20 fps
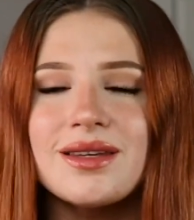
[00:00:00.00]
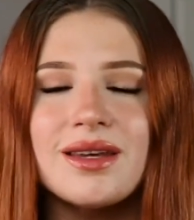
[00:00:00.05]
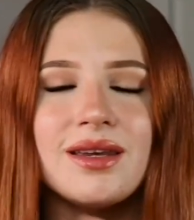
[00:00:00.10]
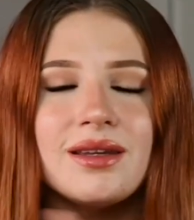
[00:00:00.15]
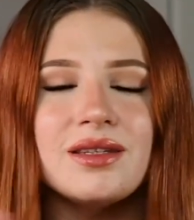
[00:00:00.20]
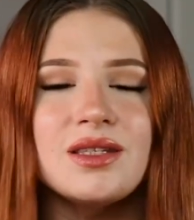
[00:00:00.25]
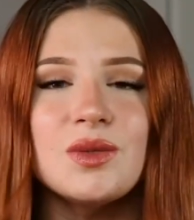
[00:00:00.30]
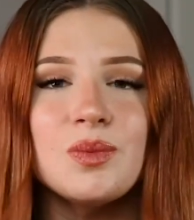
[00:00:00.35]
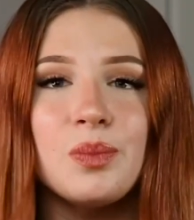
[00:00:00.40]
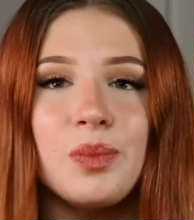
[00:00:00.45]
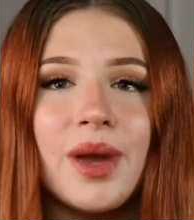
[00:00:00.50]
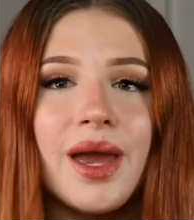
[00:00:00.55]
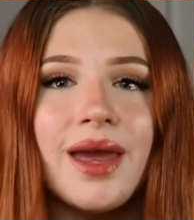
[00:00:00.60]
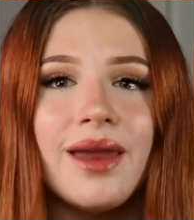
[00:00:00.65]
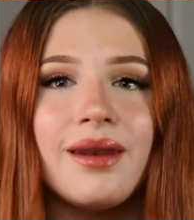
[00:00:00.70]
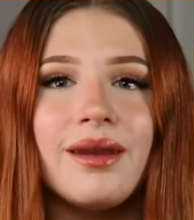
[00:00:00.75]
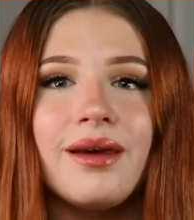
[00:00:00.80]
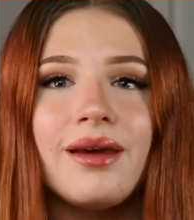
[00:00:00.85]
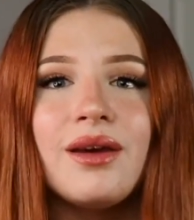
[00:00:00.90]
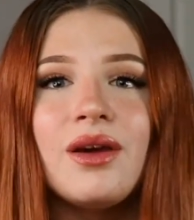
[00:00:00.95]
It's
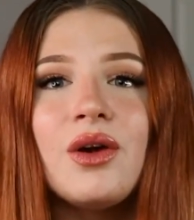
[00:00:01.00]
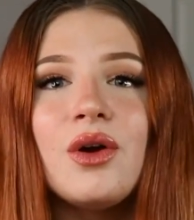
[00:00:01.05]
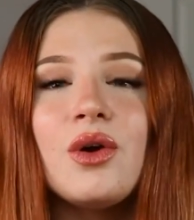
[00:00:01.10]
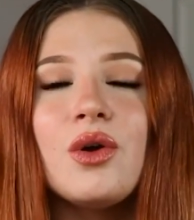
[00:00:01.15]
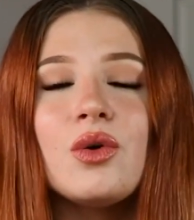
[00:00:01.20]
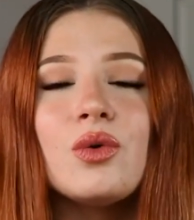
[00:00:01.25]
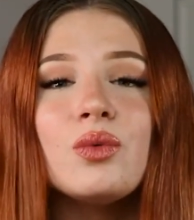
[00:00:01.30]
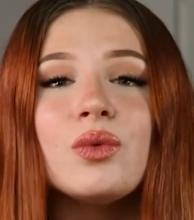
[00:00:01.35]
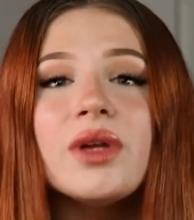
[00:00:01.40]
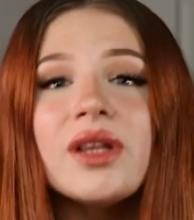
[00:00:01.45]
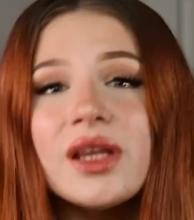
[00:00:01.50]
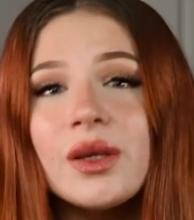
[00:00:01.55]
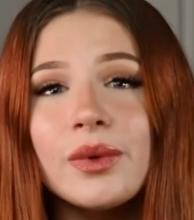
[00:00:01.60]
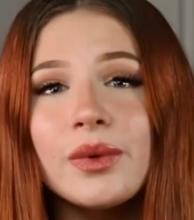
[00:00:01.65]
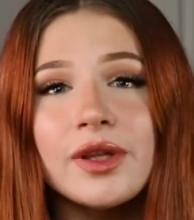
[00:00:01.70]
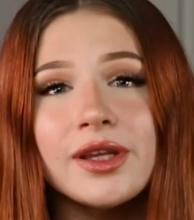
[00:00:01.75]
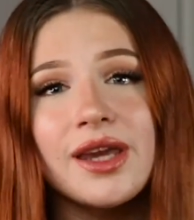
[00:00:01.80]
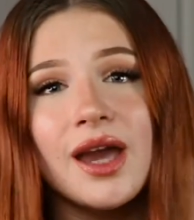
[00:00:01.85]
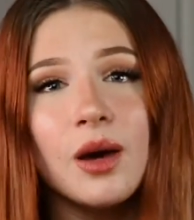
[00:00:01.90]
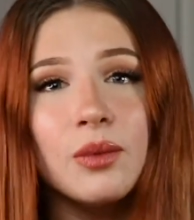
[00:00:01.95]
been really,
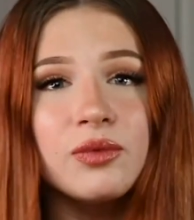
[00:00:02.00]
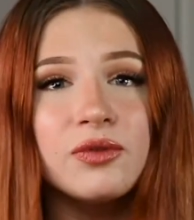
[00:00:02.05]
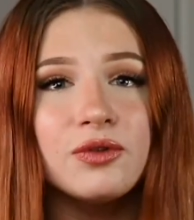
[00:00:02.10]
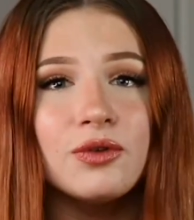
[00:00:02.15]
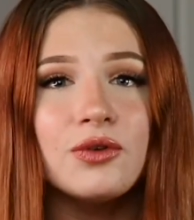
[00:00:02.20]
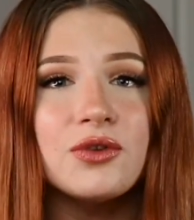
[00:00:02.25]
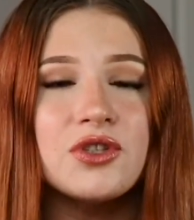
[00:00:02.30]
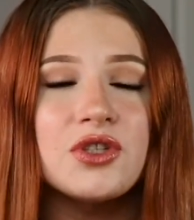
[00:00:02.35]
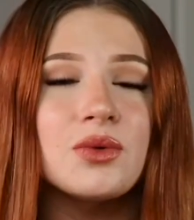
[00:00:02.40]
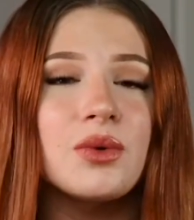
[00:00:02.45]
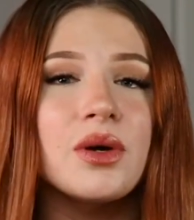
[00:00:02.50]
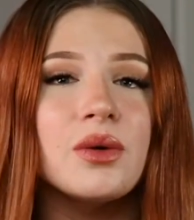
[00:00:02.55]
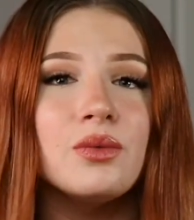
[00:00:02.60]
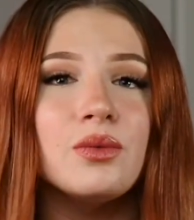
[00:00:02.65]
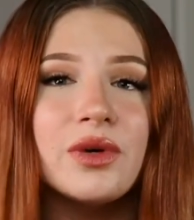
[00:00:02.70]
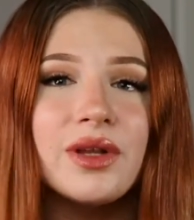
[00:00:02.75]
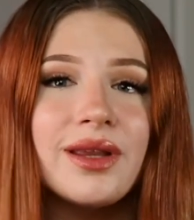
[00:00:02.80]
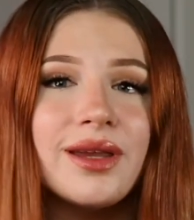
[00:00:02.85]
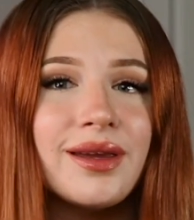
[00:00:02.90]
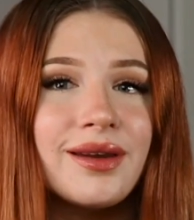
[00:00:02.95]
really helpful. So I
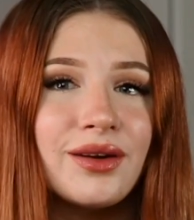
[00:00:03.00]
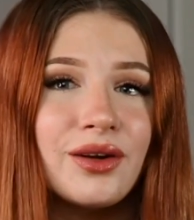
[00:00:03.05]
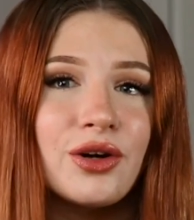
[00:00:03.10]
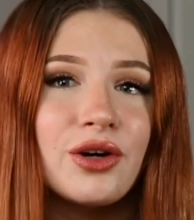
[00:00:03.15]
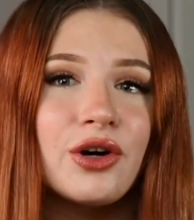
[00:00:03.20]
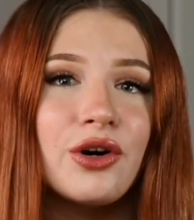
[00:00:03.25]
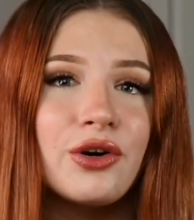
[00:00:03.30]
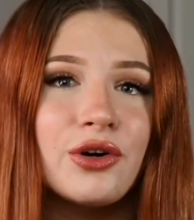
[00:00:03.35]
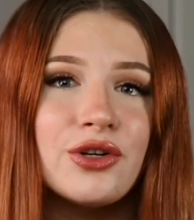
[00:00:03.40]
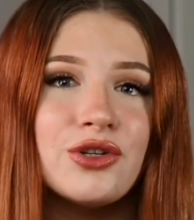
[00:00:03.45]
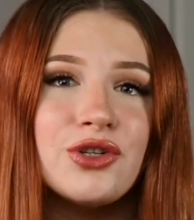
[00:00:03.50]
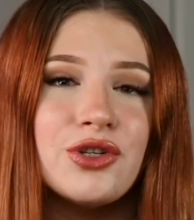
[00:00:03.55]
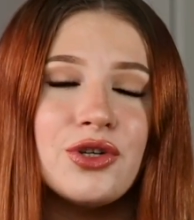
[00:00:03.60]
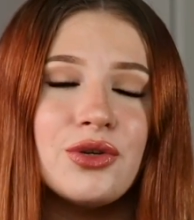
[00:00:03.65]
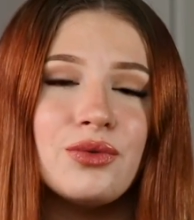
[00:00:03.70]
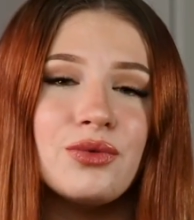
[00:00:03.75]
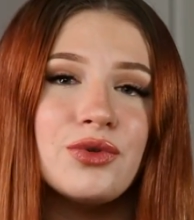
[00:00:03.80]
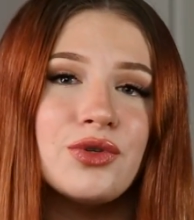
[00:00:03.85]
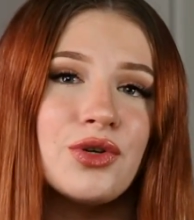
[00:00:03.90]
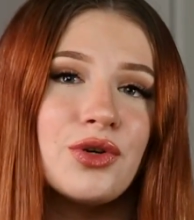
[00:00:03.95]
really encourage
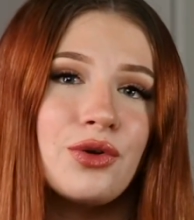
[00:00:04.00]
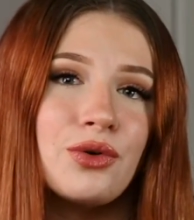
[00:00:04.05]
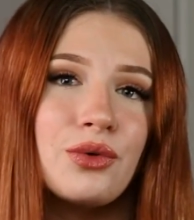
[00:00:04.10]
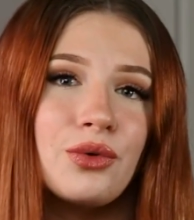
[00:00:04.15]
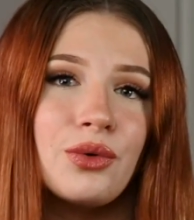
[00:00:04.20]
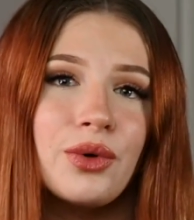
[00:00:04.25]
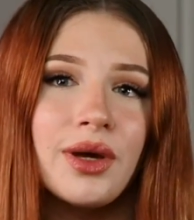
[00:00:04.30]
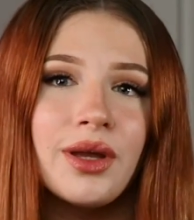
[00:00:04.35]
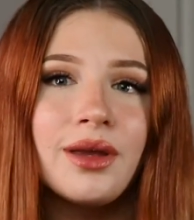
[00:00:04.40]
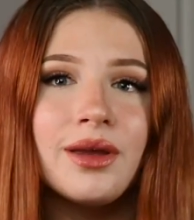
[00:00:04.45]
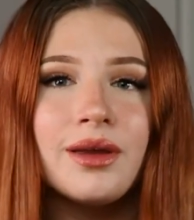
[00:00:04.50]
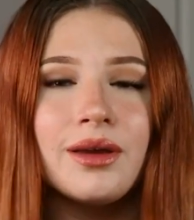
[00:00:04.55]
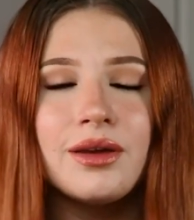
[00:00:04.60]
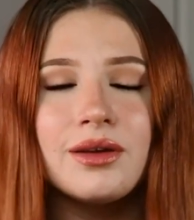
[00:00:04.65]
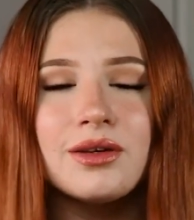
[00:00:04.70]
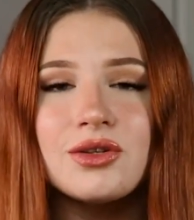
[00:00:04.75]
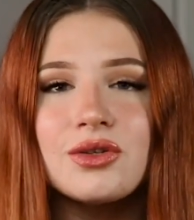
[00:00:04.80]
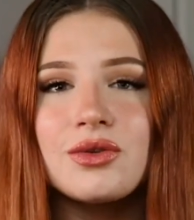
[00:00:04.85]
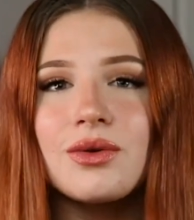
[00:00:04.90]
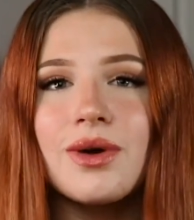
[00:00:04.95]
you to
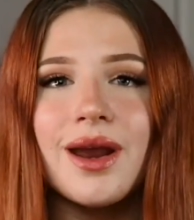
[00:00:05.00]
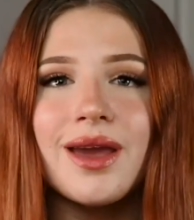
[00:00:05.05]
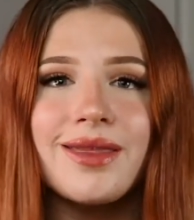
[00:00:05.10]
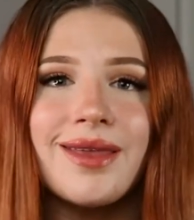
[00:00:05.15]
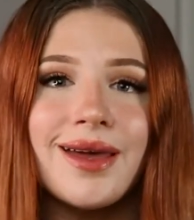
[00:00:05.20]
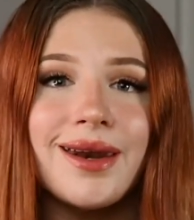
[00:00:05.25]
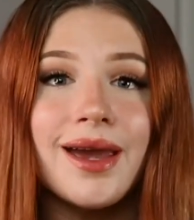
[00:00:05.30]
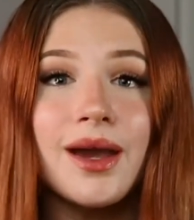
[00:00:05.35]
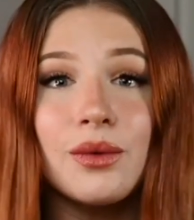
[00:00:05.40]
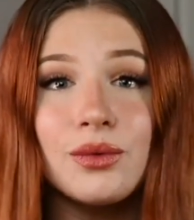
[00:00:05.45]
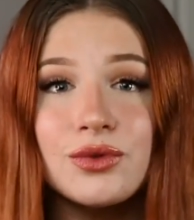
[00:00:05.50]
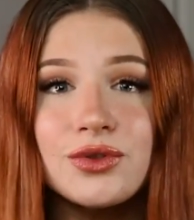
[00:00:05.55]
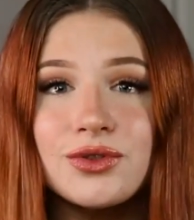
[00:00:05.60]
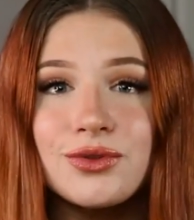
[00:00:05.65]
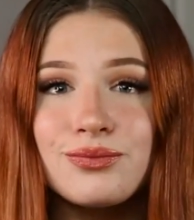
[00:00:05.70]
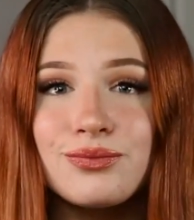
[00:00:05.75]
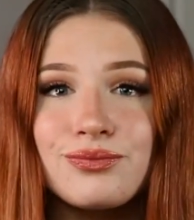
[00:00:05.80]
try that out.